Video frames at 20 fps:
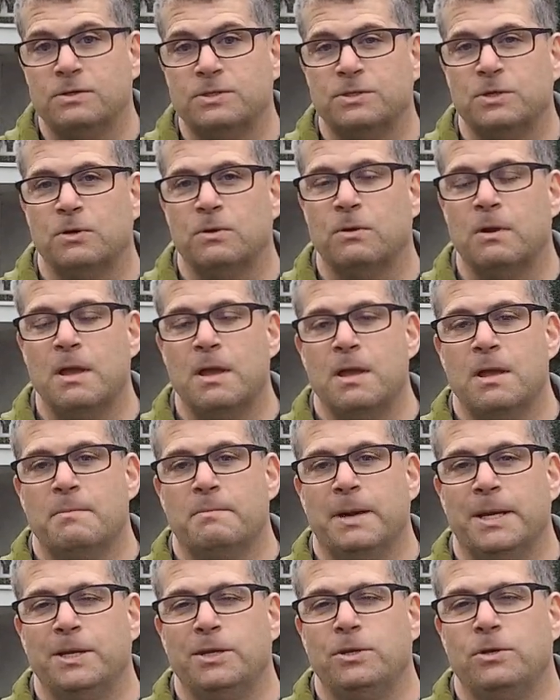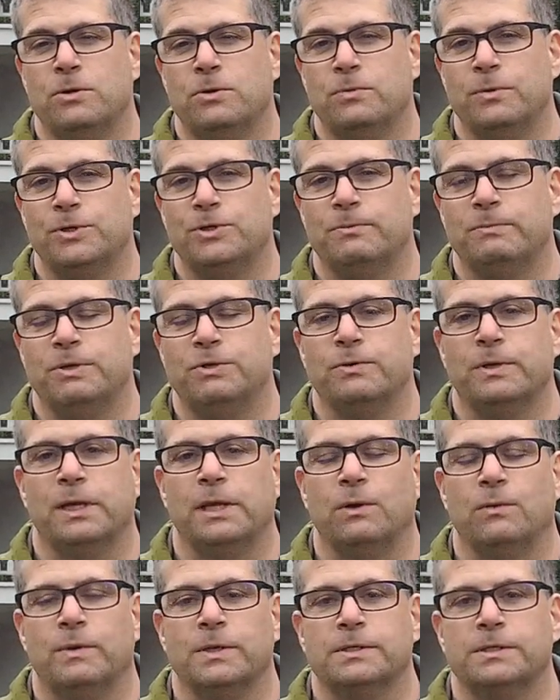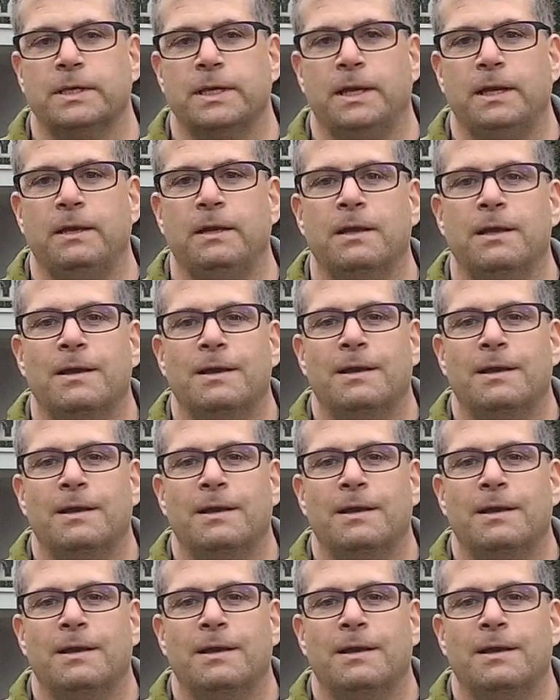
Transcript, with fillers: So by noon we should be drinking whiskey.